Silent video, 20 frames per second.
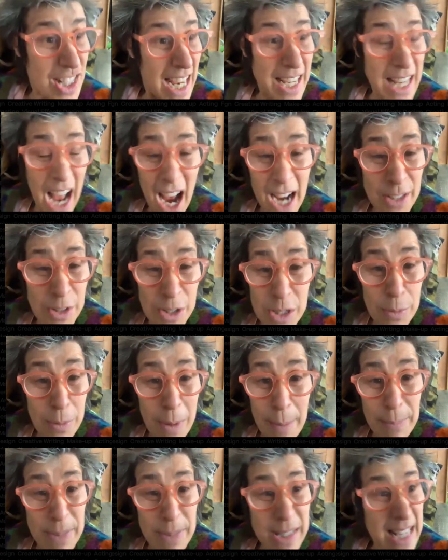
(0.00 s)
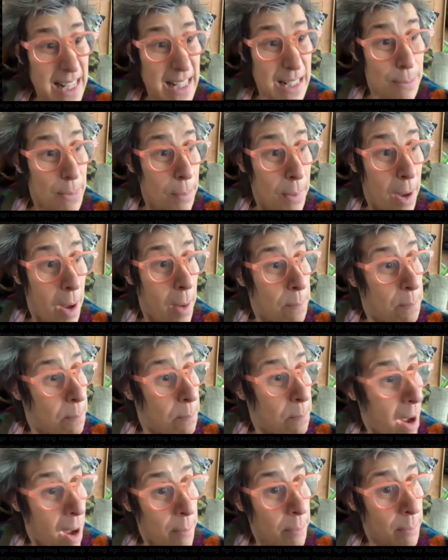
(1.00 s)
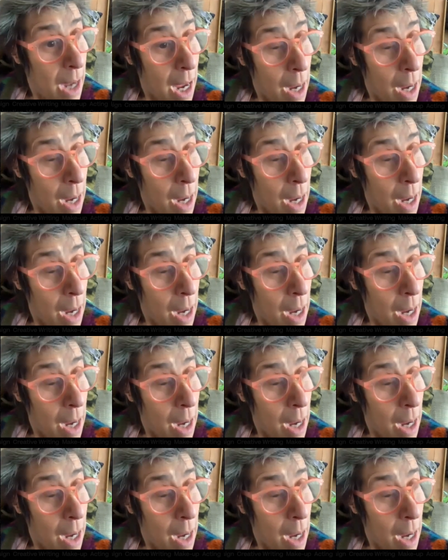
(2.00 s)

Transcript: I just remember saying to my mum,